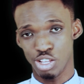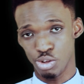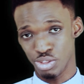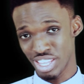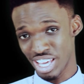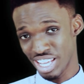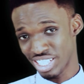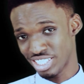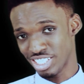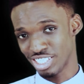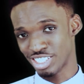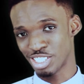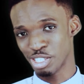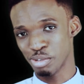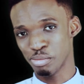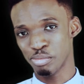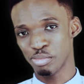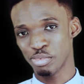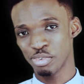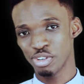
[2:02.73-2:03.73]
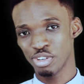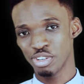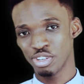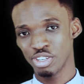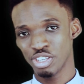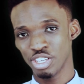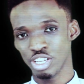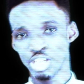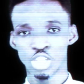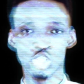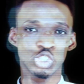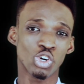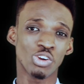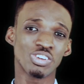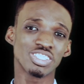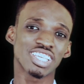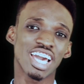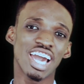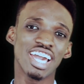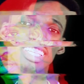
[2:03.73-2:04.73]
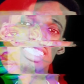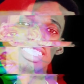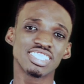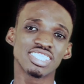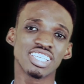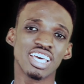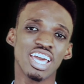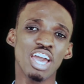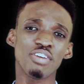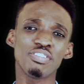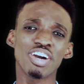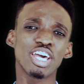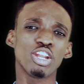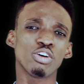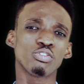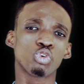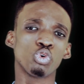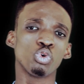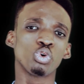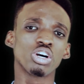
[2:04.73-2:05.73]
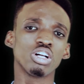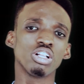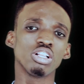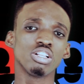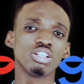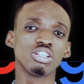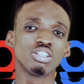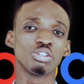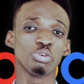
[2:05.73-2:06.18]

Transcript: Now that's a tip. Tourist guides? Ever heard of Google?